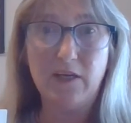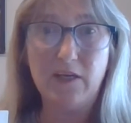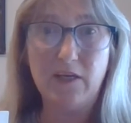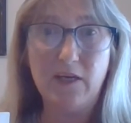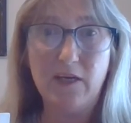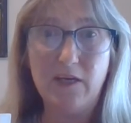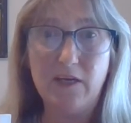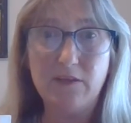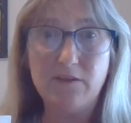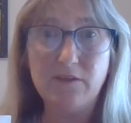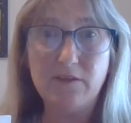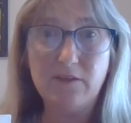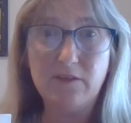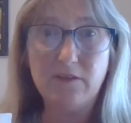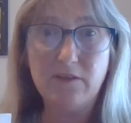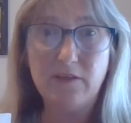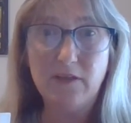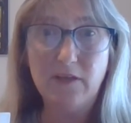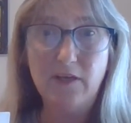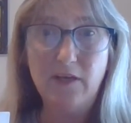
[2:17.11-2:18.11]
card,
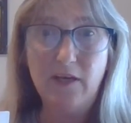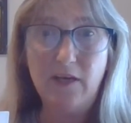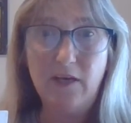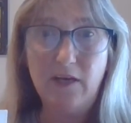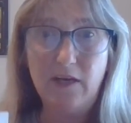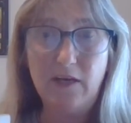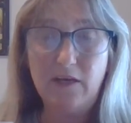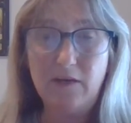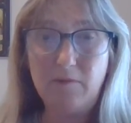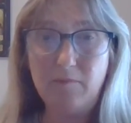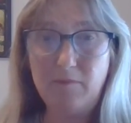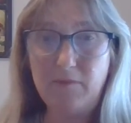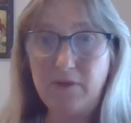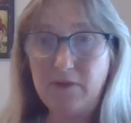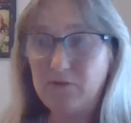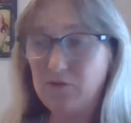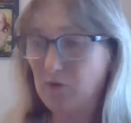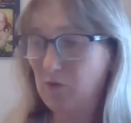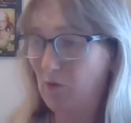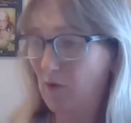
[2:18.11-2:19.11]

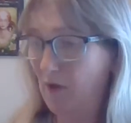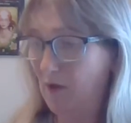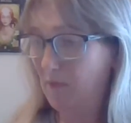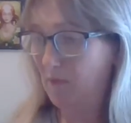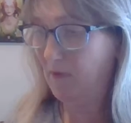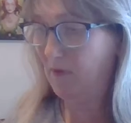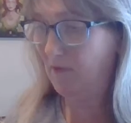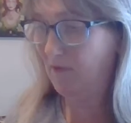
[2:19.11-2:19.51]
there's quite a bit